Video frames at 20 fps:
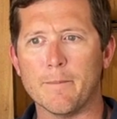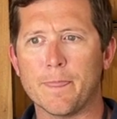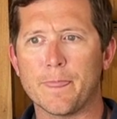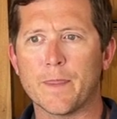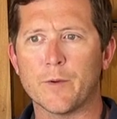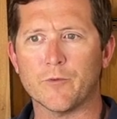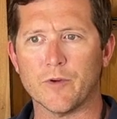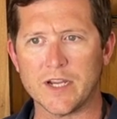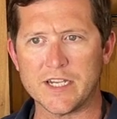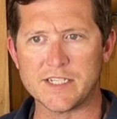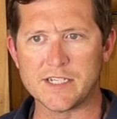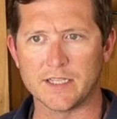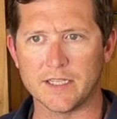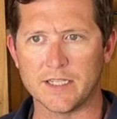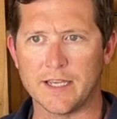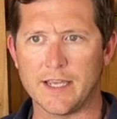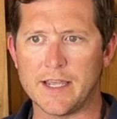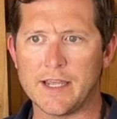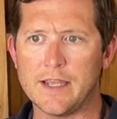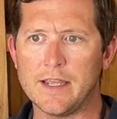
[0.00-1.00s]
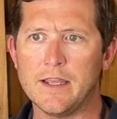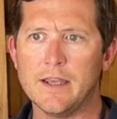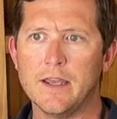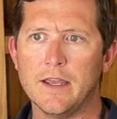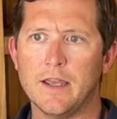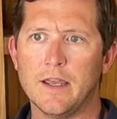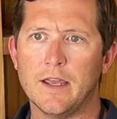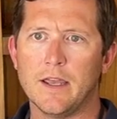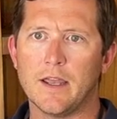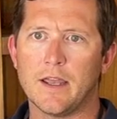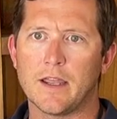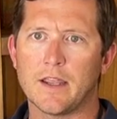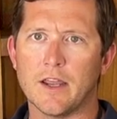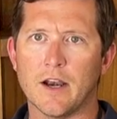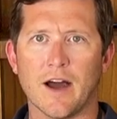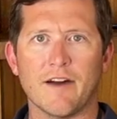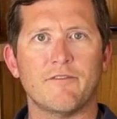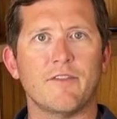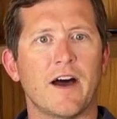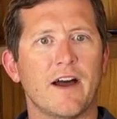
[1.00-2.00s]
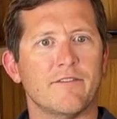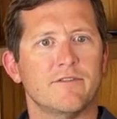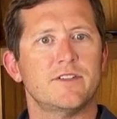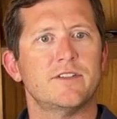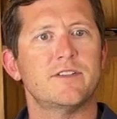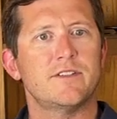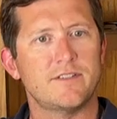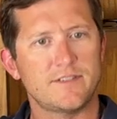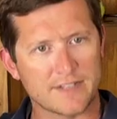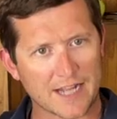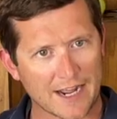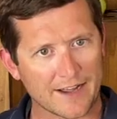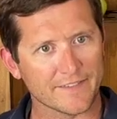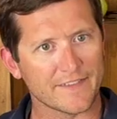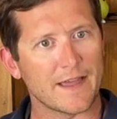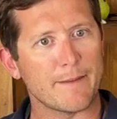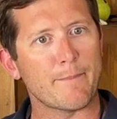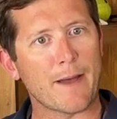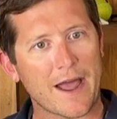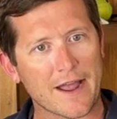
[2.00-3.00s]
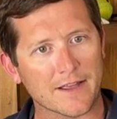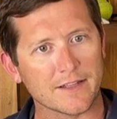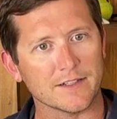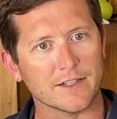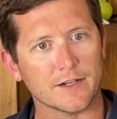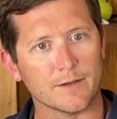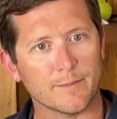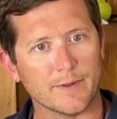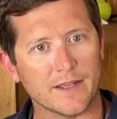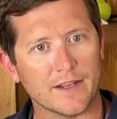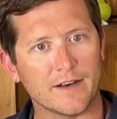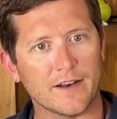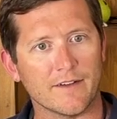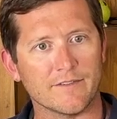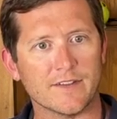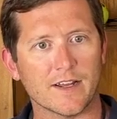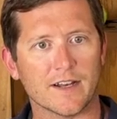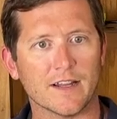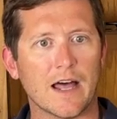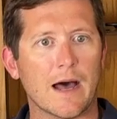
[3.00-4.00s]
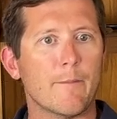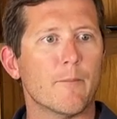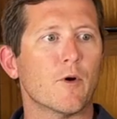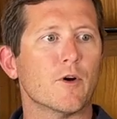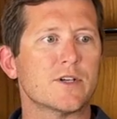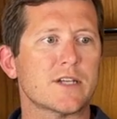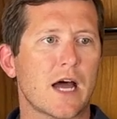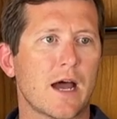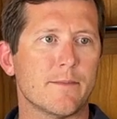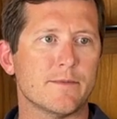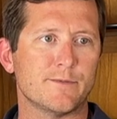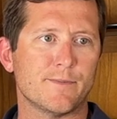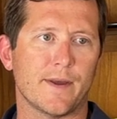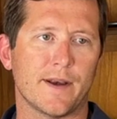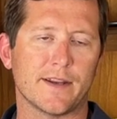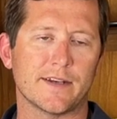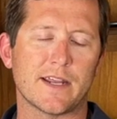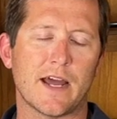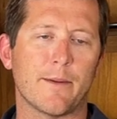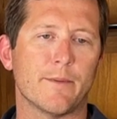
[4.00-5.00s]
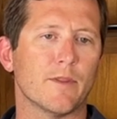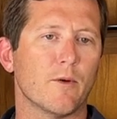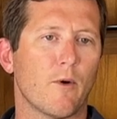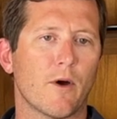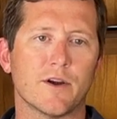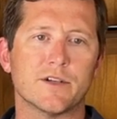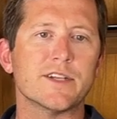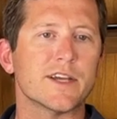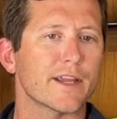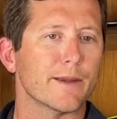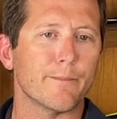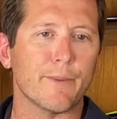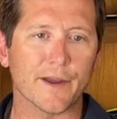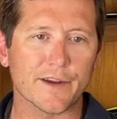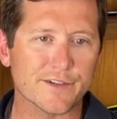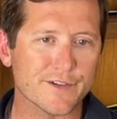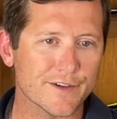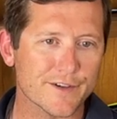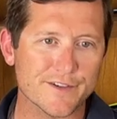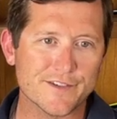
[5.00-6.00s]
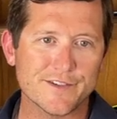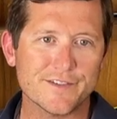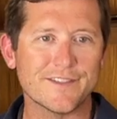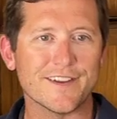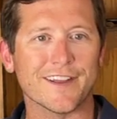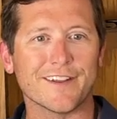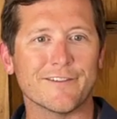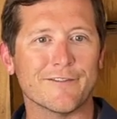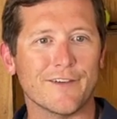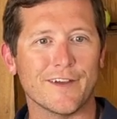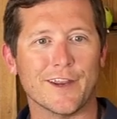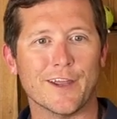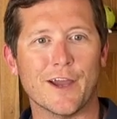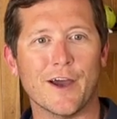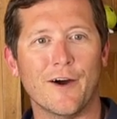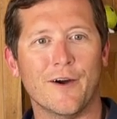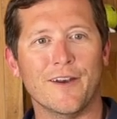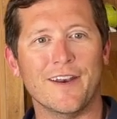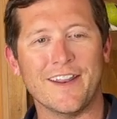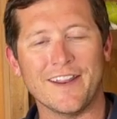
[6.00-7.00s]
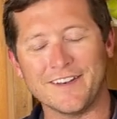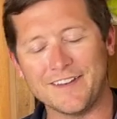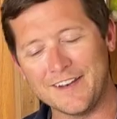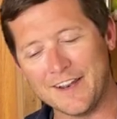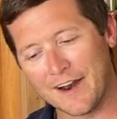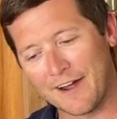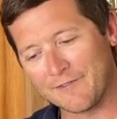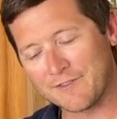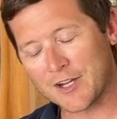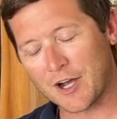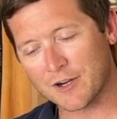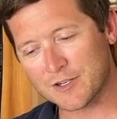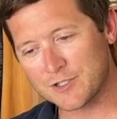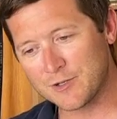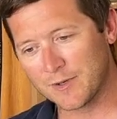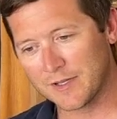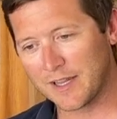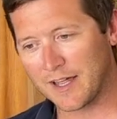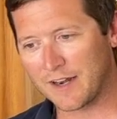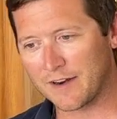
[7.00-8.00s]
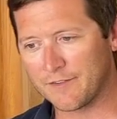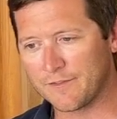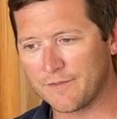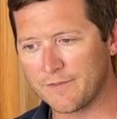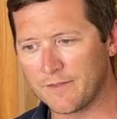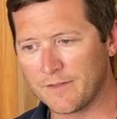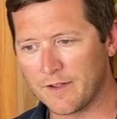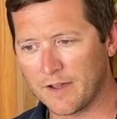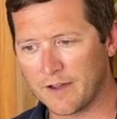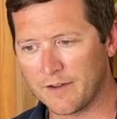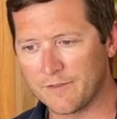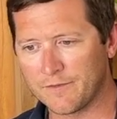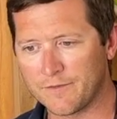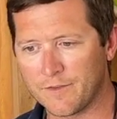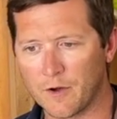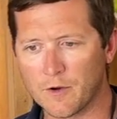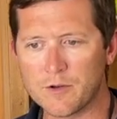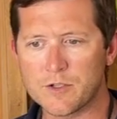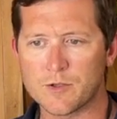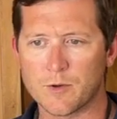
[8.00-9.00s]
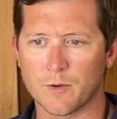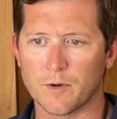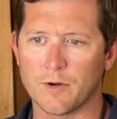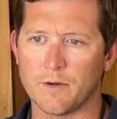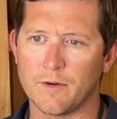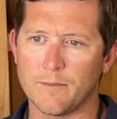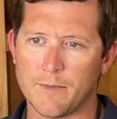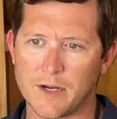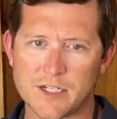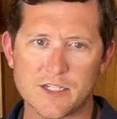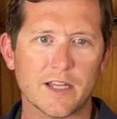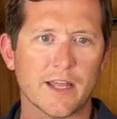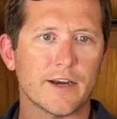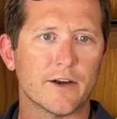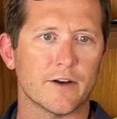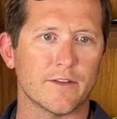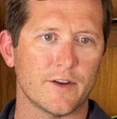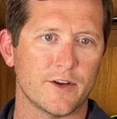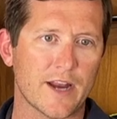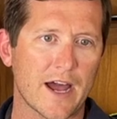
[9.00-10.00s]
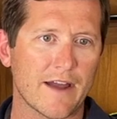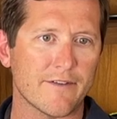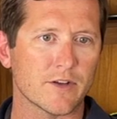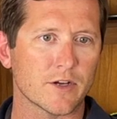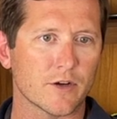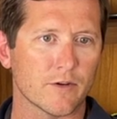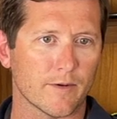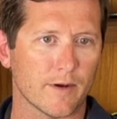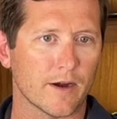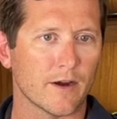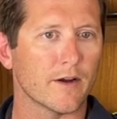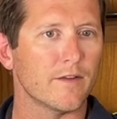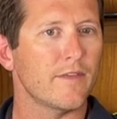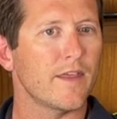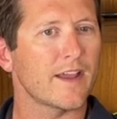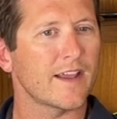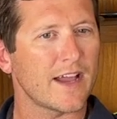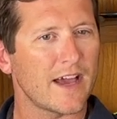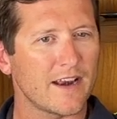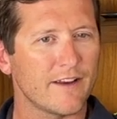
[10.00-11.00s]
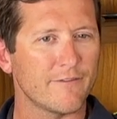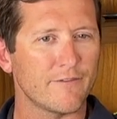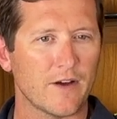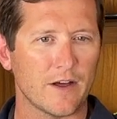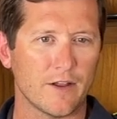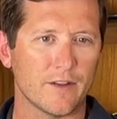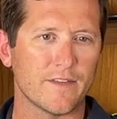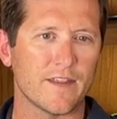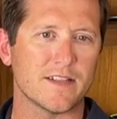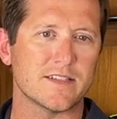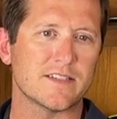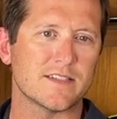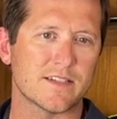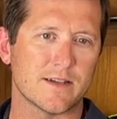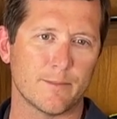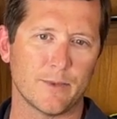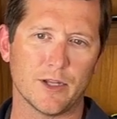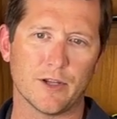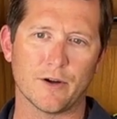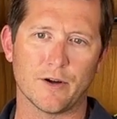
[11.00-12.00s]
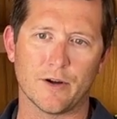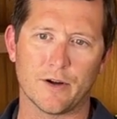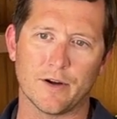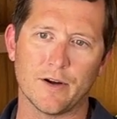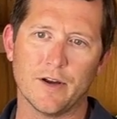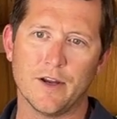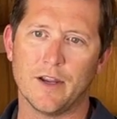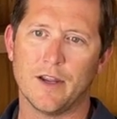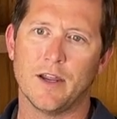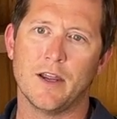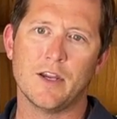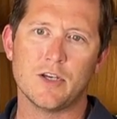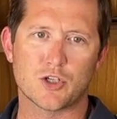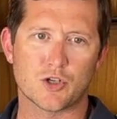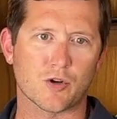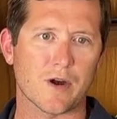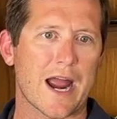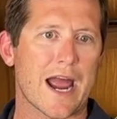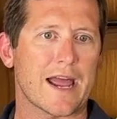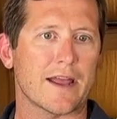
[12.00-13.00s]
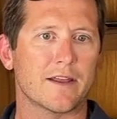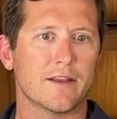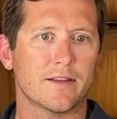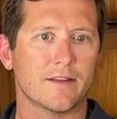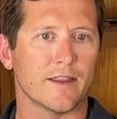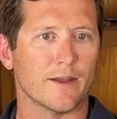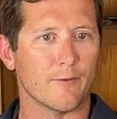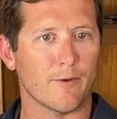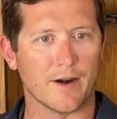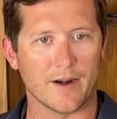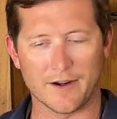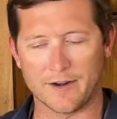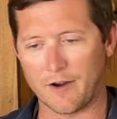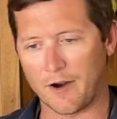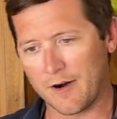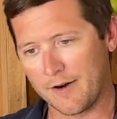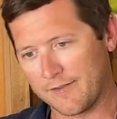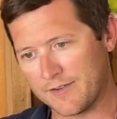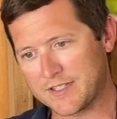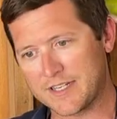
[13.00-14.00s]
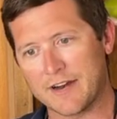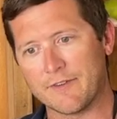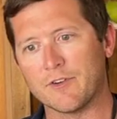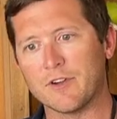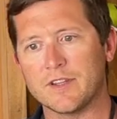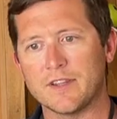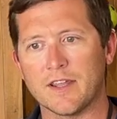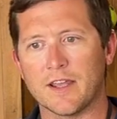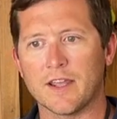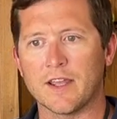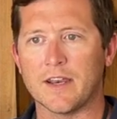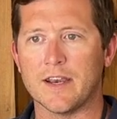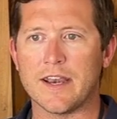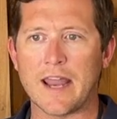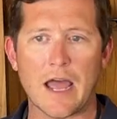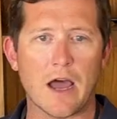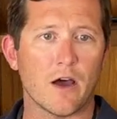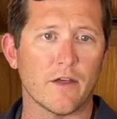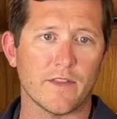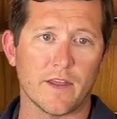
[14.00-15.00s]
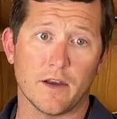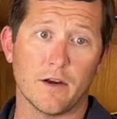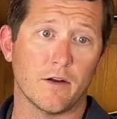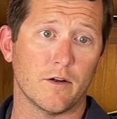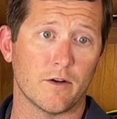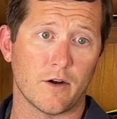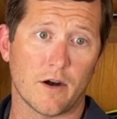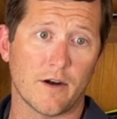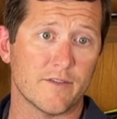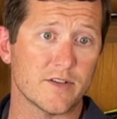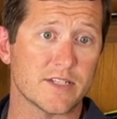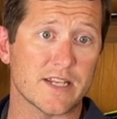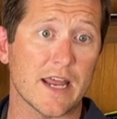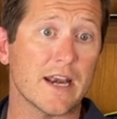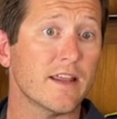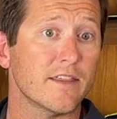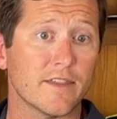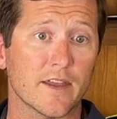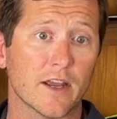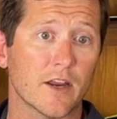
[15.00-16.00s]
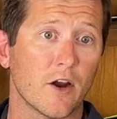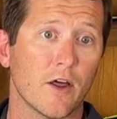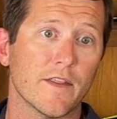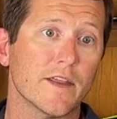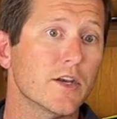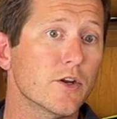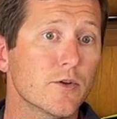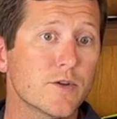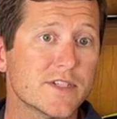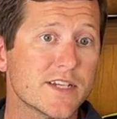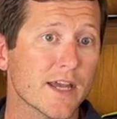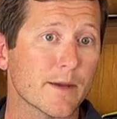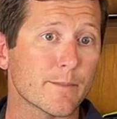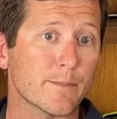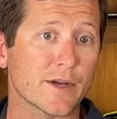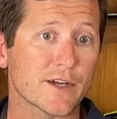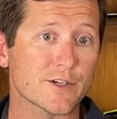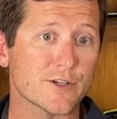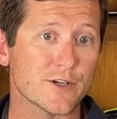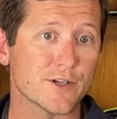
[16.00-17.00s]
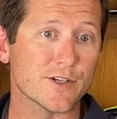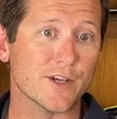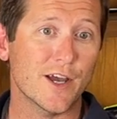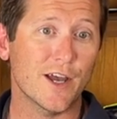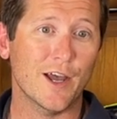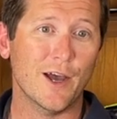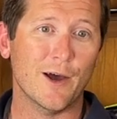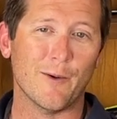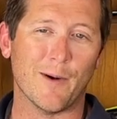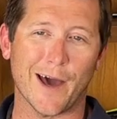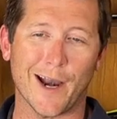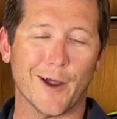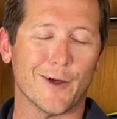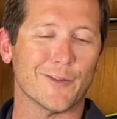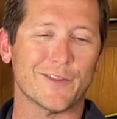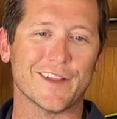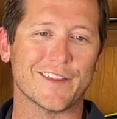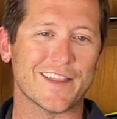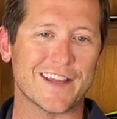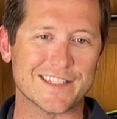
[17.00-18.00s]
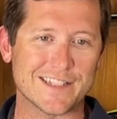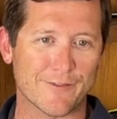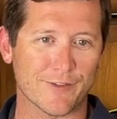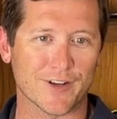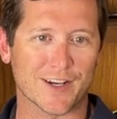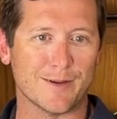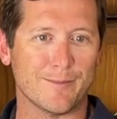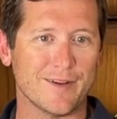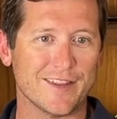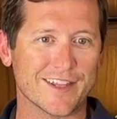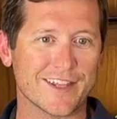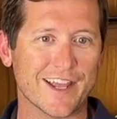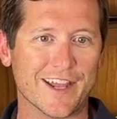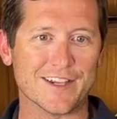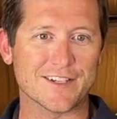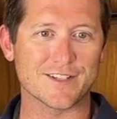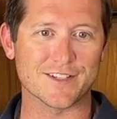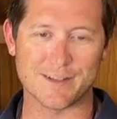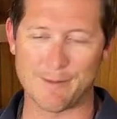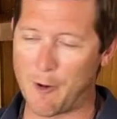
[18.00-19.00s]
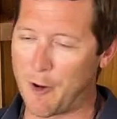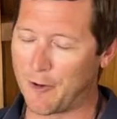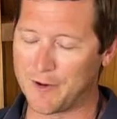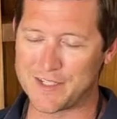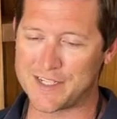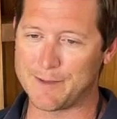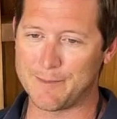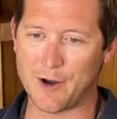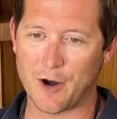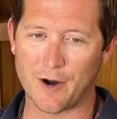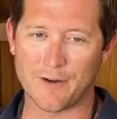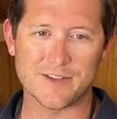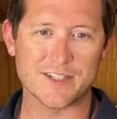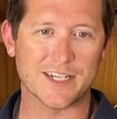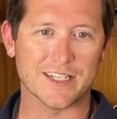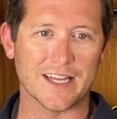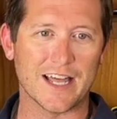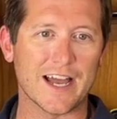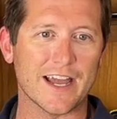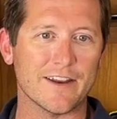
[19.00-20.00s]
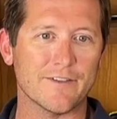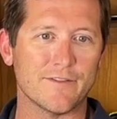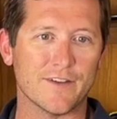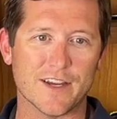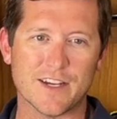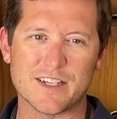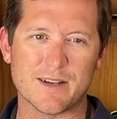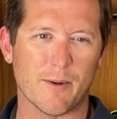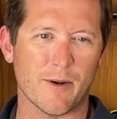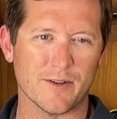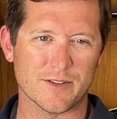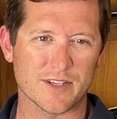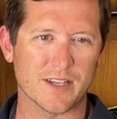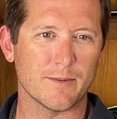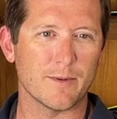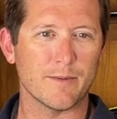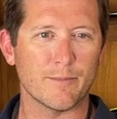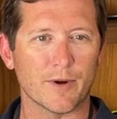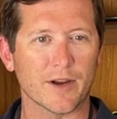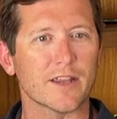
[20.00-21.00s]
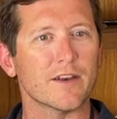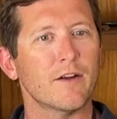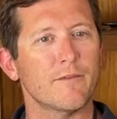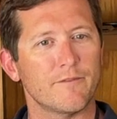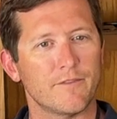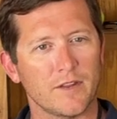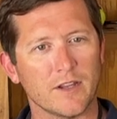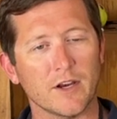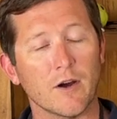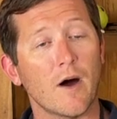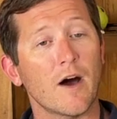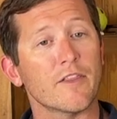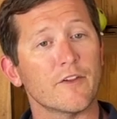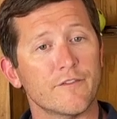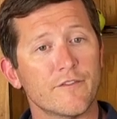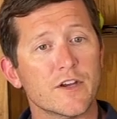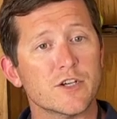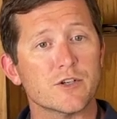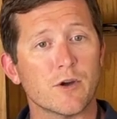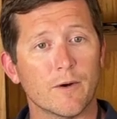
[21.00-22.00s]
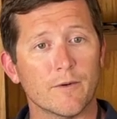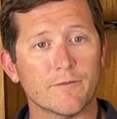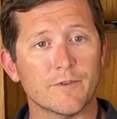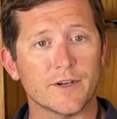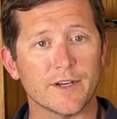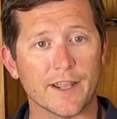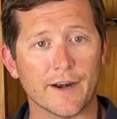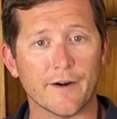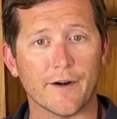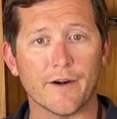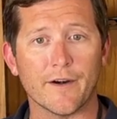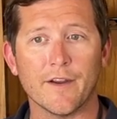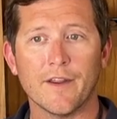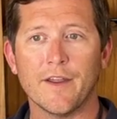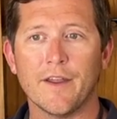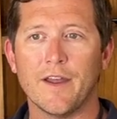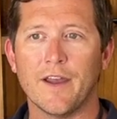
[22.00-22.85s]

Recently, you know, I've dialed that back a little bit. I've done a lot more time spending time in the water, taking pictures, taking video. You know, I've talked to a lot of folks who were much later in their diving career, and they kind of followed that similar track. They wanted to harvest everything, and now they don't harvest anything, and all they do is take pictures. Well, I don't think that's ever going to be the case, because I'm always going to be harvesting lionfish. I'm always going to be bringing up, you know, other fish home for dinner.